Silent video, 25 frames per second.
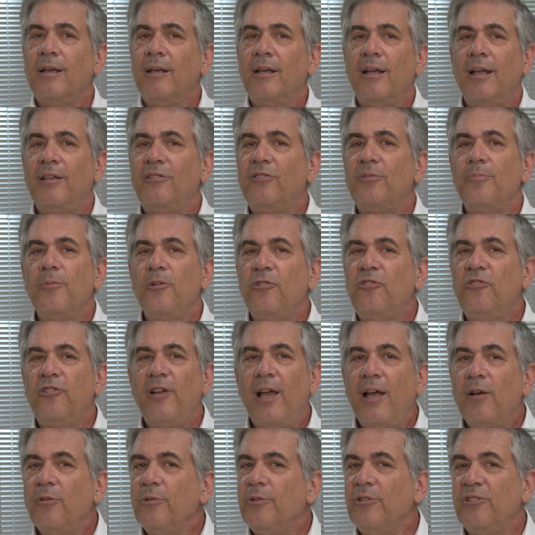It's
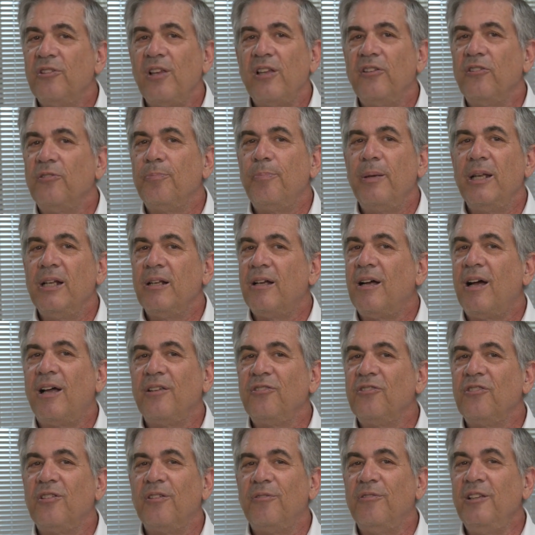Moshe who sends
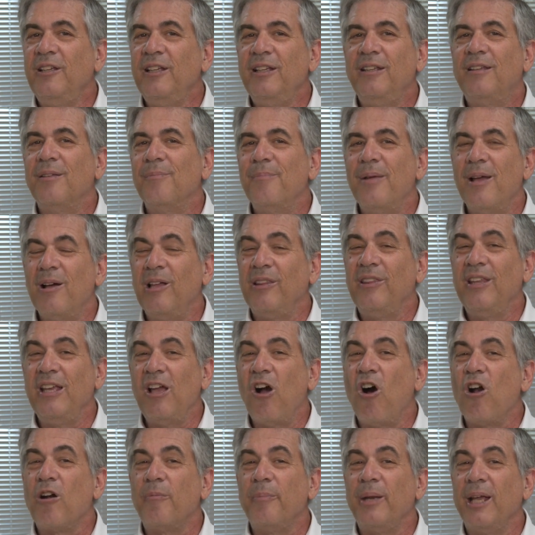Pinchas to lead the
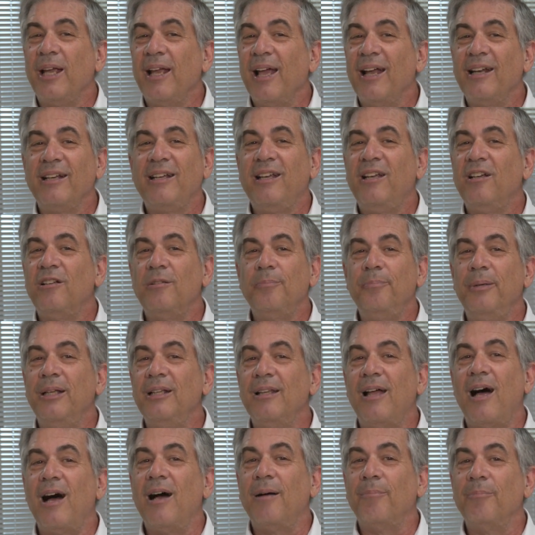army and kill
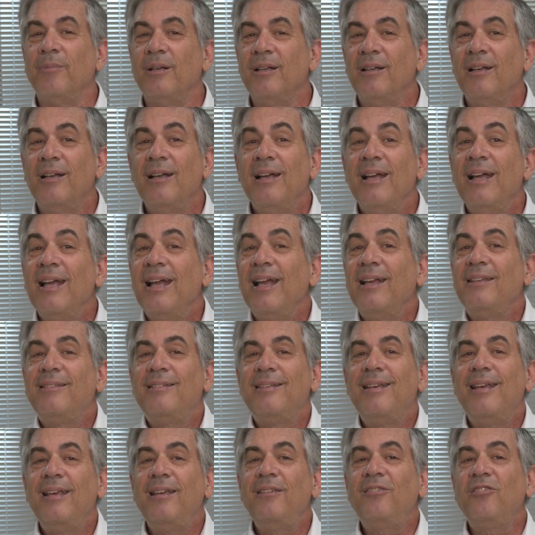Bilam. It's
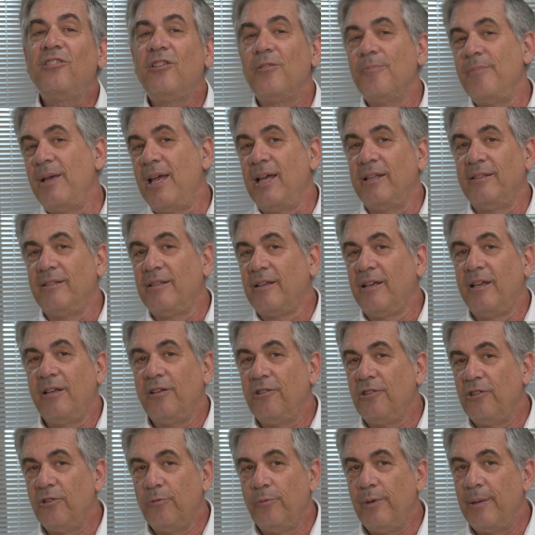his command to
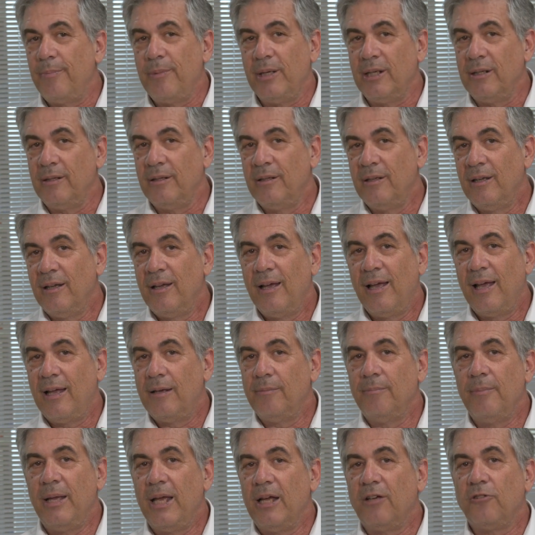kill the women
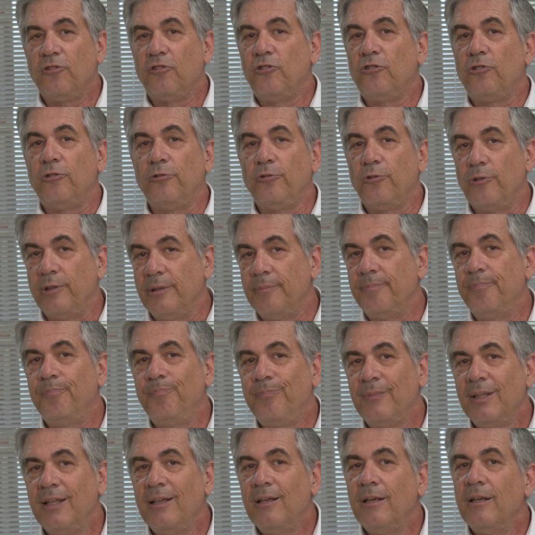and male children.
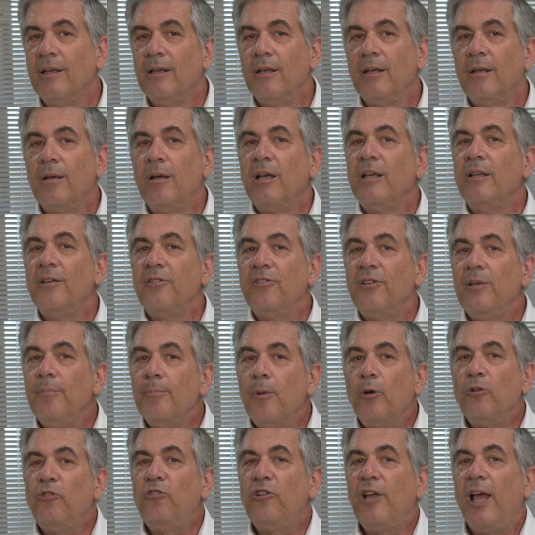You see,
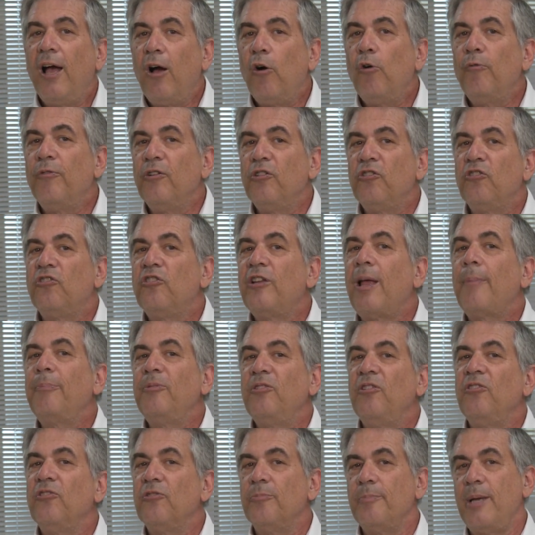Moshe
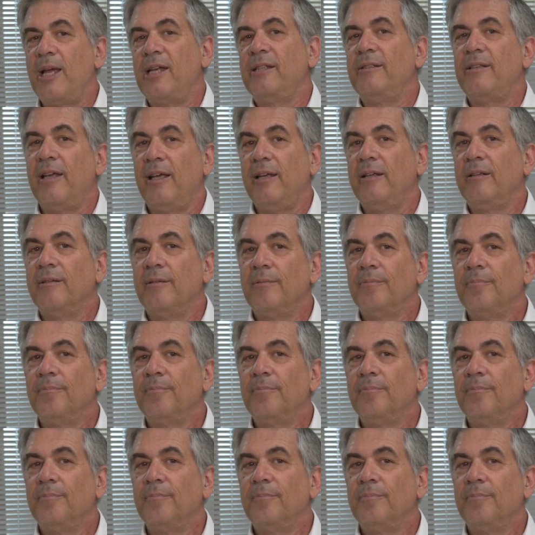oversteps his mandate.